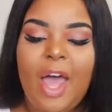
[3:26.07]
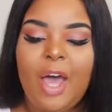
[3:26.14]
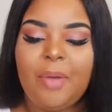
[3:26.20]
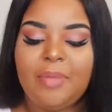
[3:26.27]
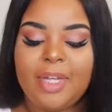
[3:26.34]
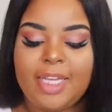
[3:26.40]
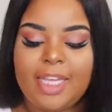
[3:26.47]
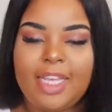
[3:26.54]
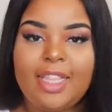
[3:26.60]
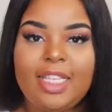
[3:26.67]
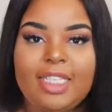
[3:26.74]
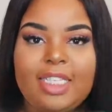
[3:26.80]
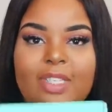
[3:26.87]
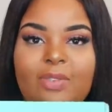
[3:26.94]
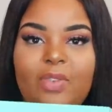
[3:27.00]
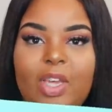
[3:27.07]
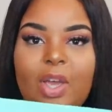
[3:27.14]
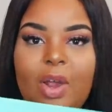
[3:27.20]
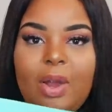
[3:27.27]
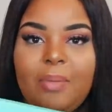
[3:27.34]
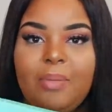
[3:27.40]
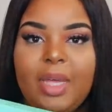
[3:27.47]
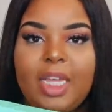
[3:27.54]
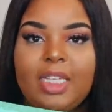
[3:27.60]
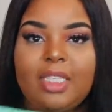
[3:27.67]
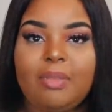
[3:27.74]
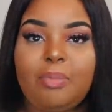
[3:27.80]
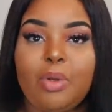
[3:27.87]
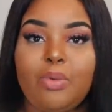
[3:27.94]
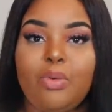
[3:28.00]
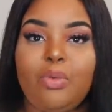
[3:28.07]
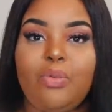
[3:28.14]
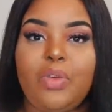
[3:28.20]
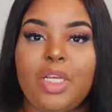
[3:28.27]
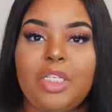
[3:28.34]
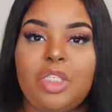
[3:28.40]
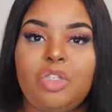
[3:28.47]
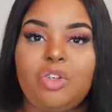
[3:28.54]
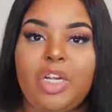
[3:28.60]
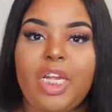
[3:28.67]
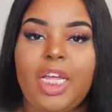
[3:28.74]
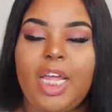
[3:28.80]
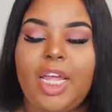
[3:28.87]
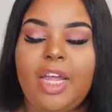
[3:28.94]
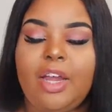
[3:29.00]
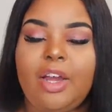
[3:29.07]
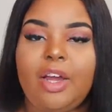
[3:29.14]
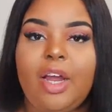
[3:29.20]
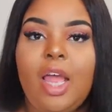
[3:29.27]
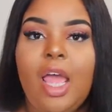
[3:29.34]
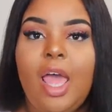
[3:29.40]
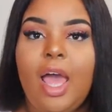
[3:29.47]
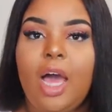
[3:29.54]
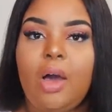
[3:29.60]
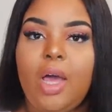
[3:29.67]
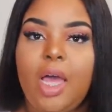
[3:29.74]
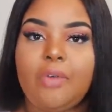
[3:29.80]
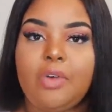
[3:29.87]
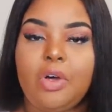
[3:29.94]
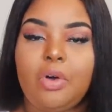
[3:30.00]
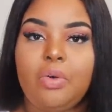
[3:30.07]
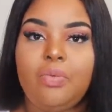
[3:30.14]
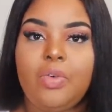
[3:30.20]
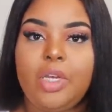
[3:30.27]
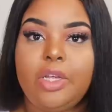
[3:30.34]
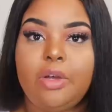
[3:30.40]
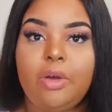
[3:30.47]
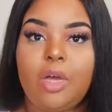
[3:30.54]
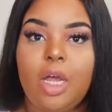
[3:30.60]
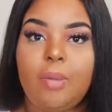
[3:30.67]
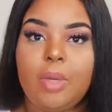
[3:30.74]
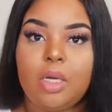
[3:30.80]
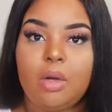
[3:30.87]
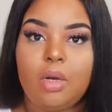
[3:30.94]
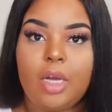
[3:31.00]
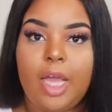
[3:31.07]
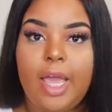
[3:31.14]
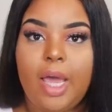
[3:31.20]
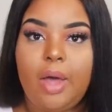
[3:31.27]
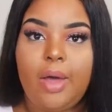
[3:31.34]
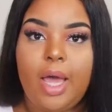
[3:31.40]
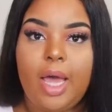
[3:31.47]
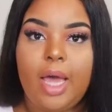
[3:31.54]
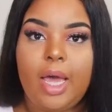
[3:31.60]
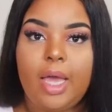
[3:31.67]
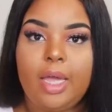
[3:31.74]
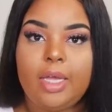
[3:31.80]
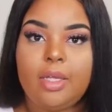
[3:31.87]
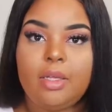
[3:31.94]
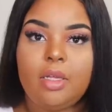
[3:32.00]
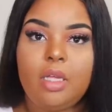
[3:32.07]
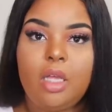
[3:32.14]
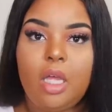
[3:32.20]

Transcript: Again, this is VRBest Peruvian straight hair. I'll have a whole video coming on how I